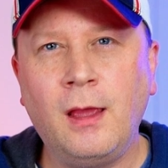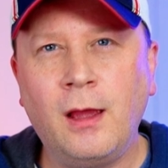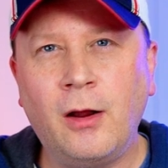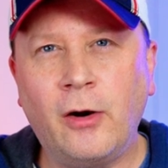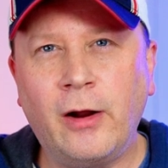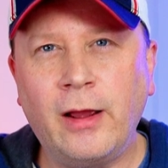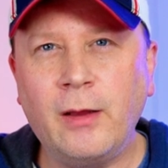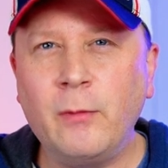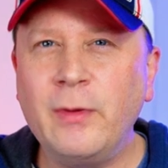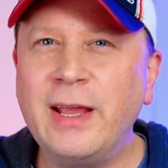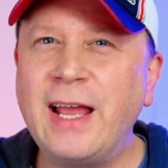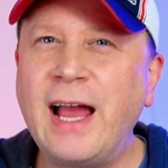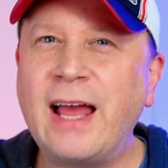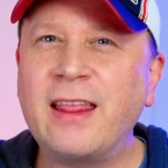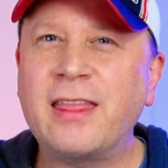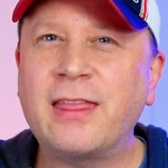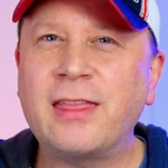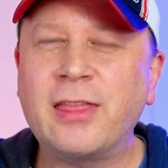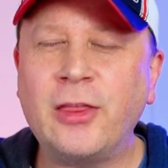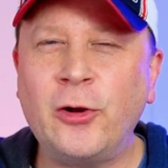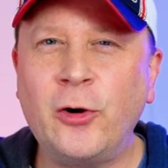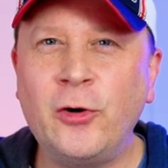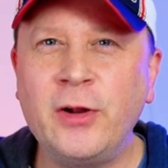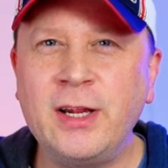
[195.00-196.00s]
All right, we
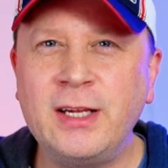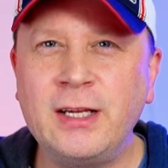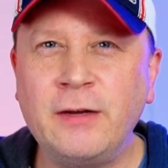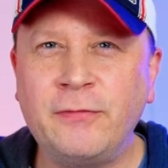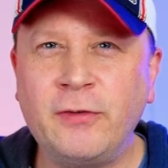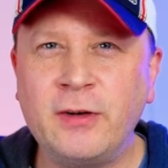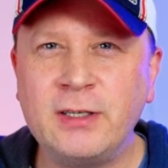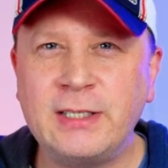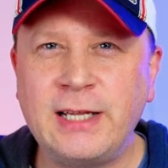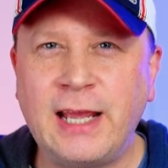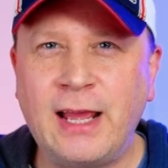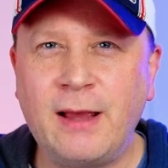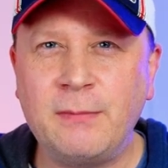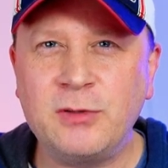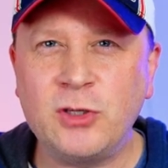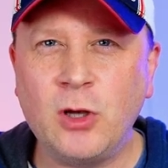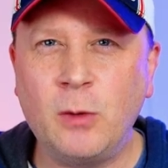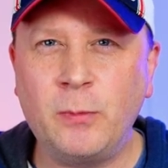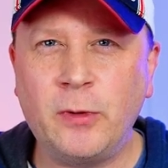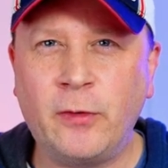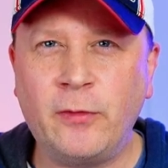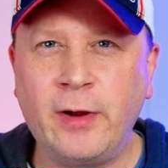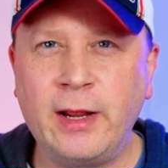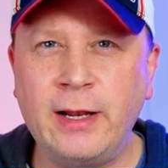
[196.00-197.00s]
got 30 different tabs
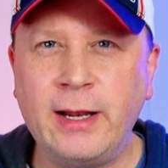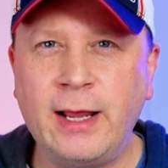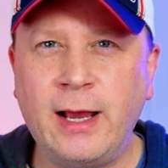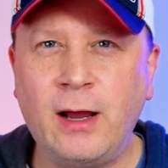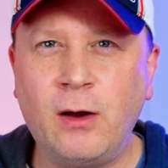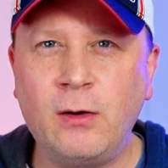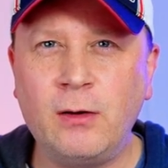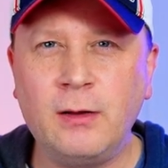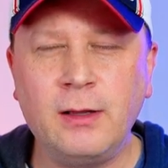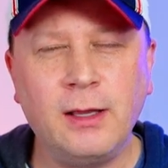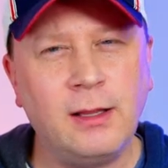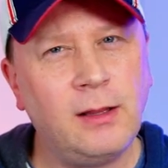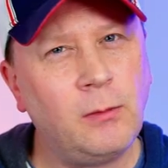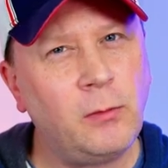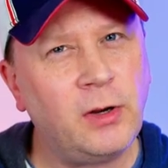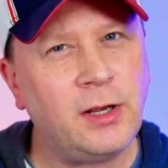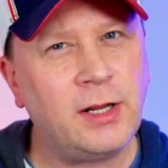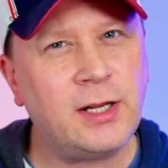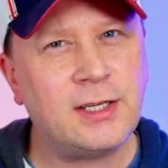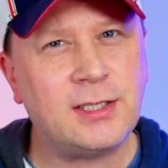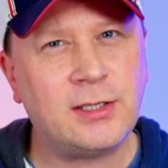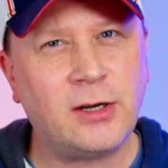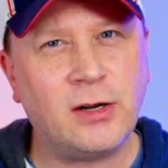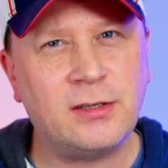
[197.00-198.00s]
open right now, and then we're
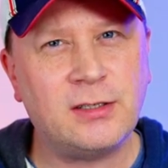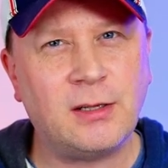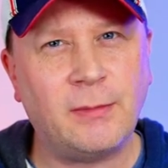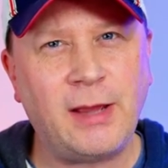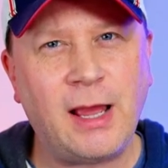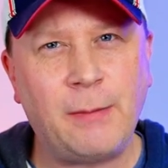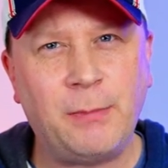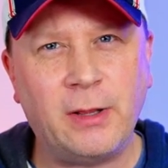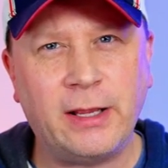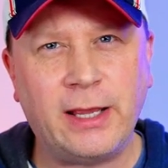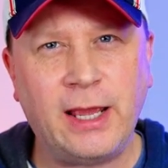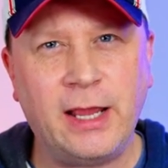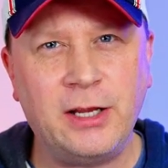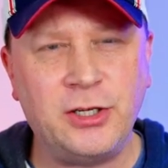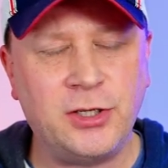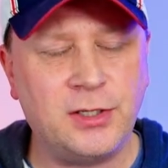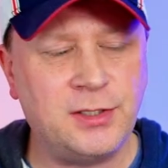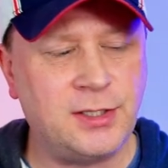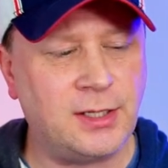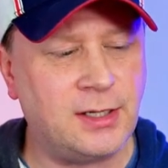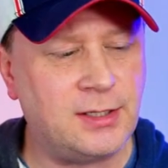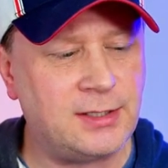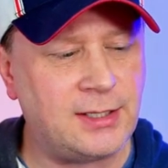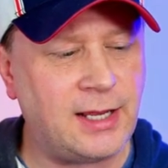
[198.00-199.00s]
going to start some
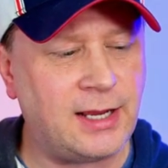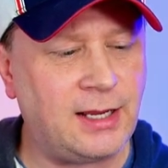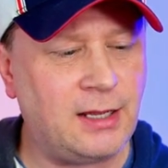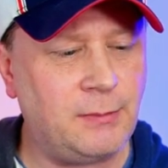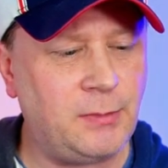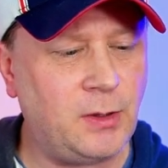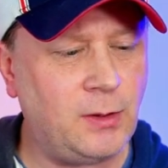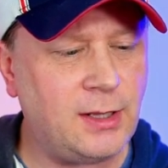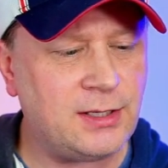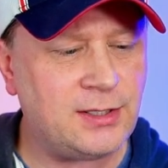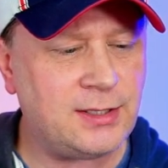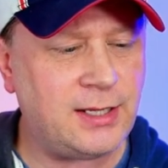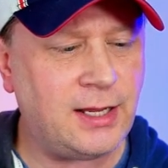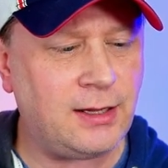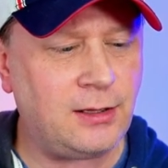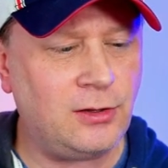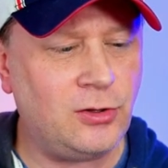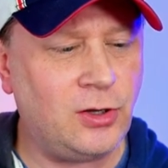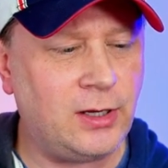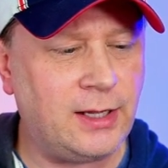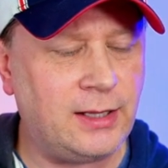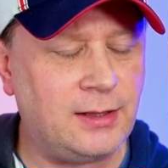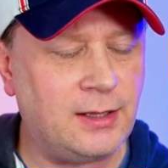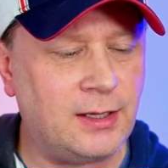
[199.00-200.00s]
applications in a second, but let's take a
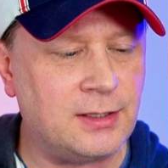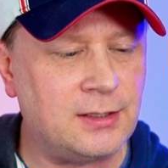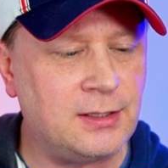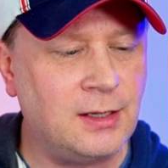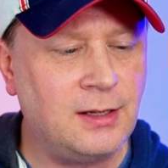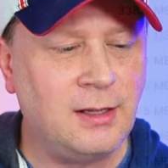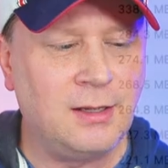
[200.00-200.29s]
look at this.